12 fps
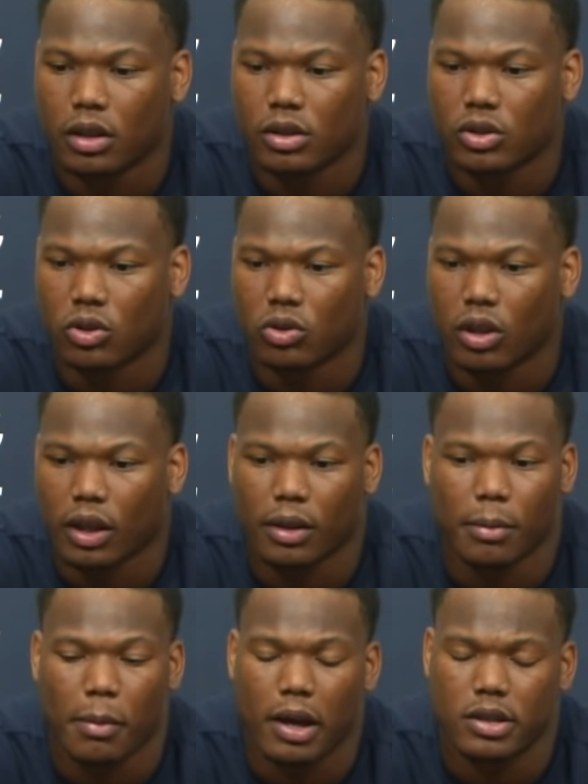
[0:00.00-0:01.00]
So, like, the
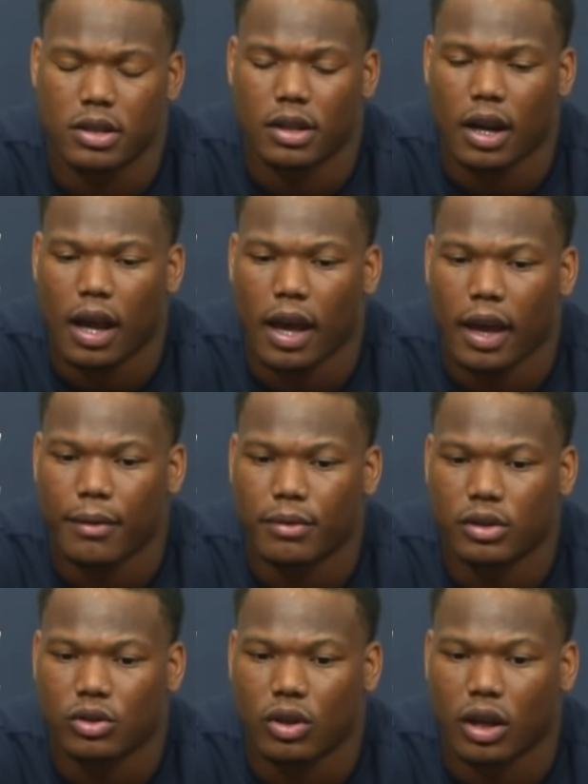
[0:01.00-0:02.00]
mindset that I have
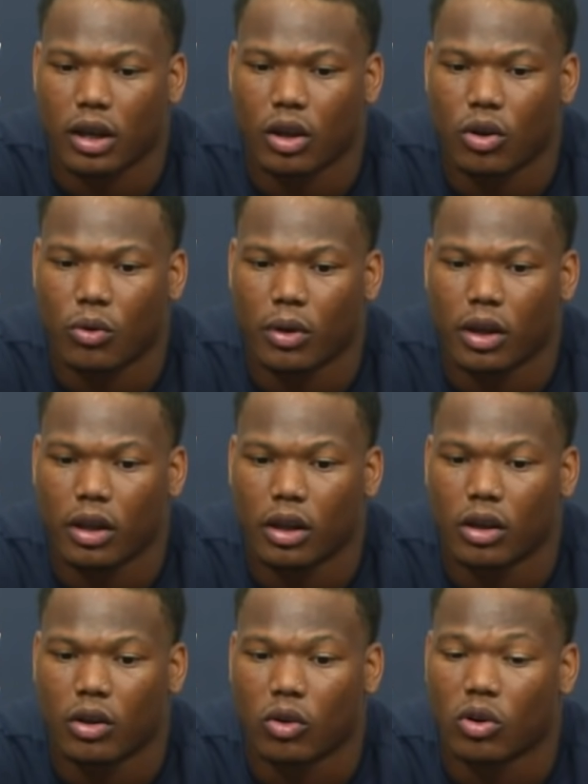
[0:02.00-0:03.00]
is try to go in
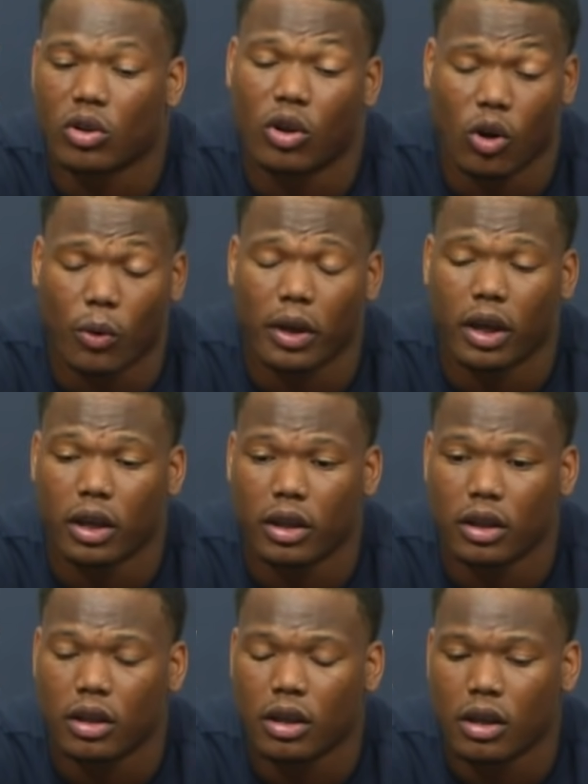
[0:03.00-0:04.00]
or going
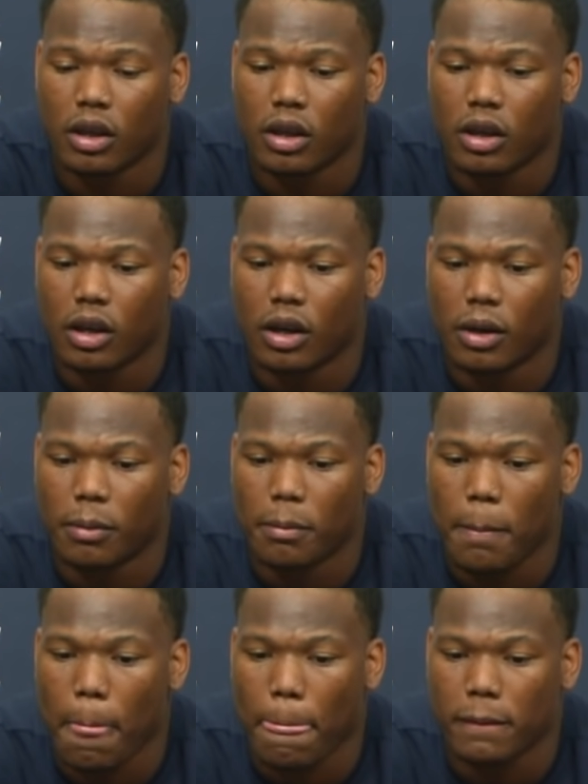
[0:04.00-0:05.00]
in um,
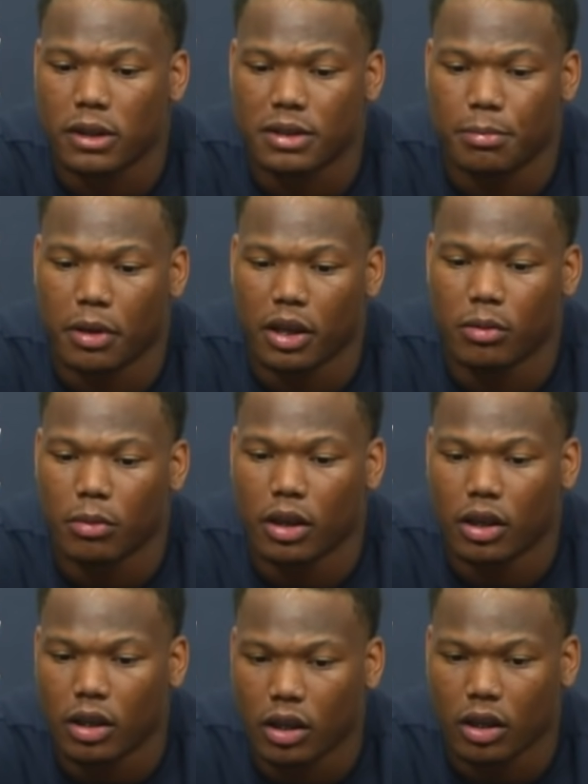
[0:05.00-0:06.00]
just being
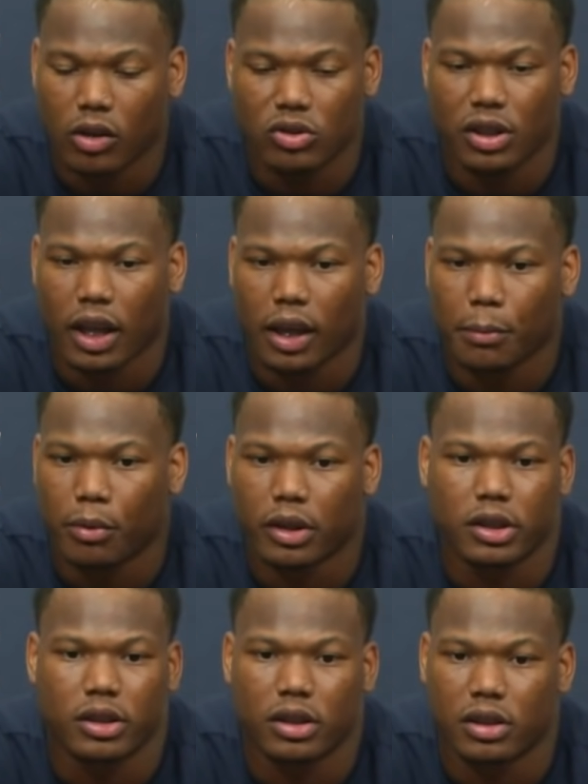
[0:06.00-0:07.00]
me. And Coach Nagy
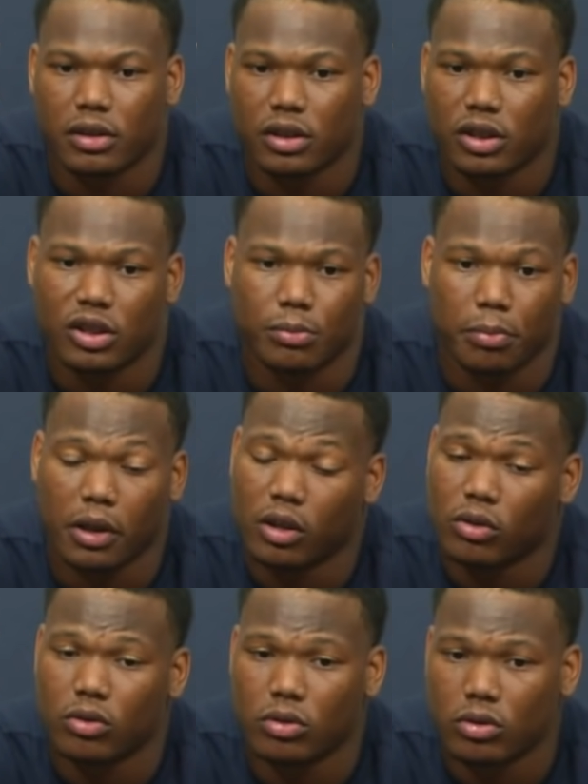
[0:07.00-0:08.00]
preaches just just be
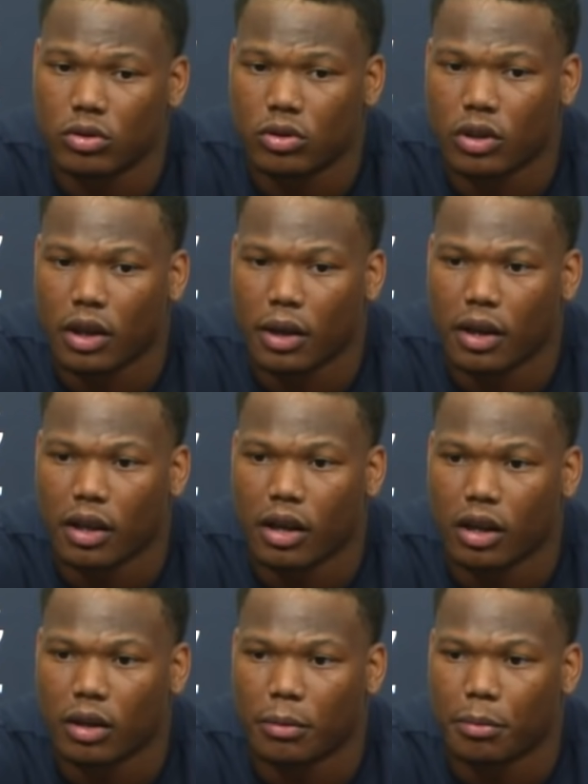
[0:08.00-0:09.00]
you and
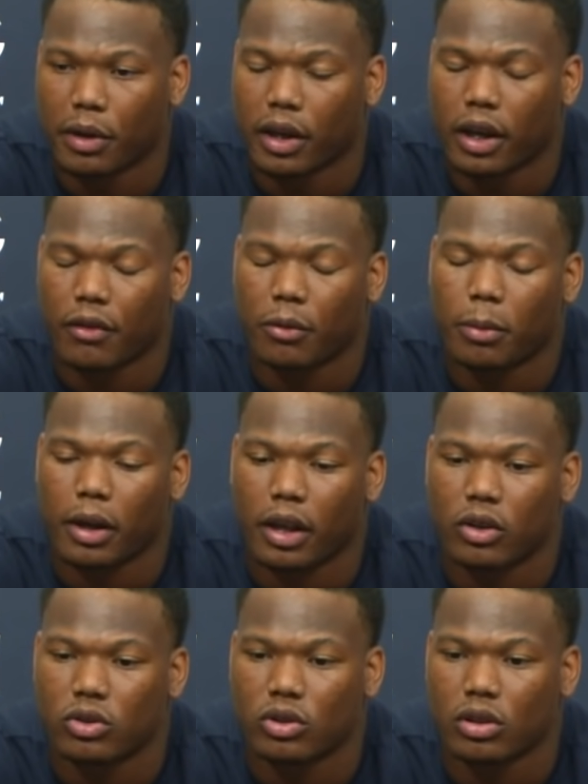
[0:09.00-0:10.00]
uh, bringing everybody
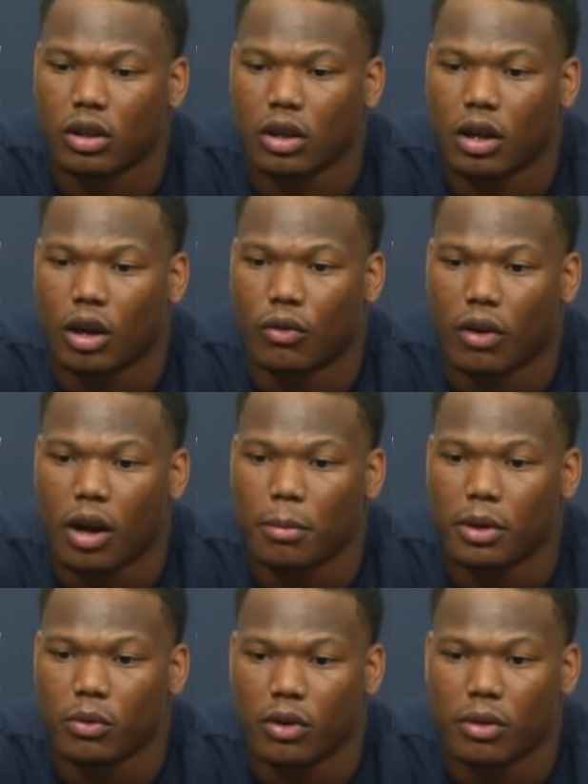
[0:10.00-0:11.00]
else around
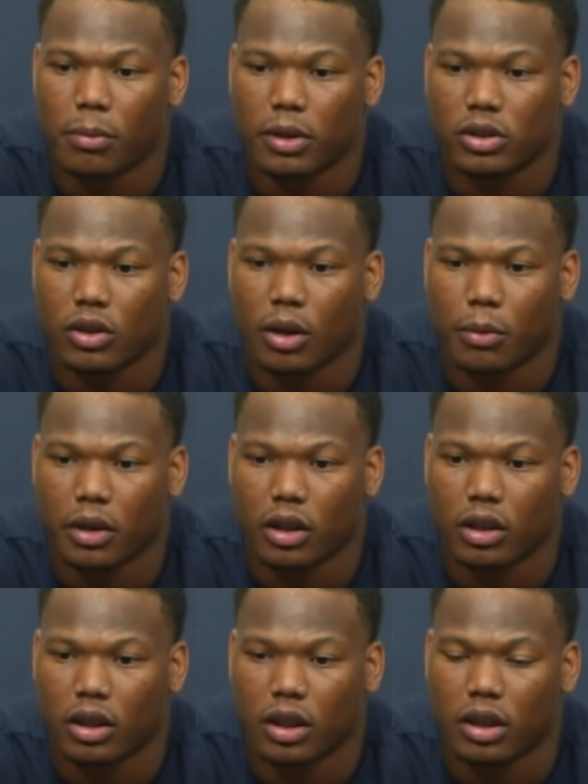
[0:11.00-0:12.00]
me with me so that we
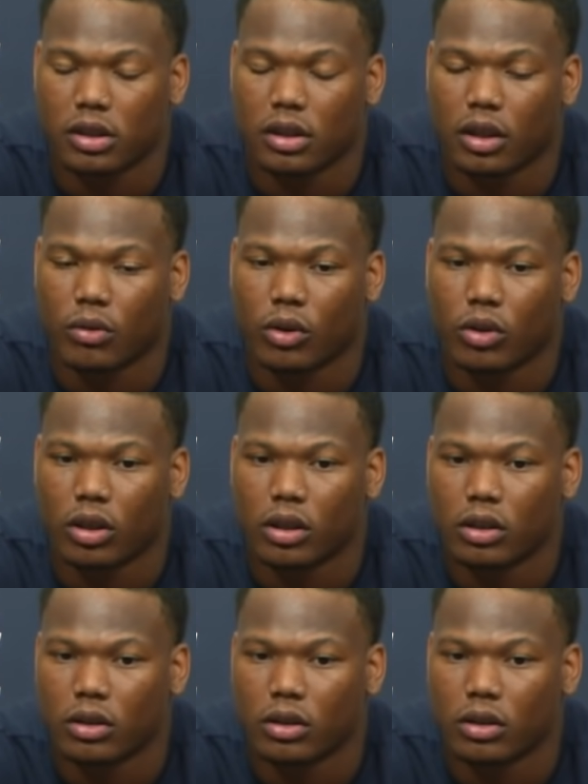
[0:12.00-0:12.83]
can get this thing rolling.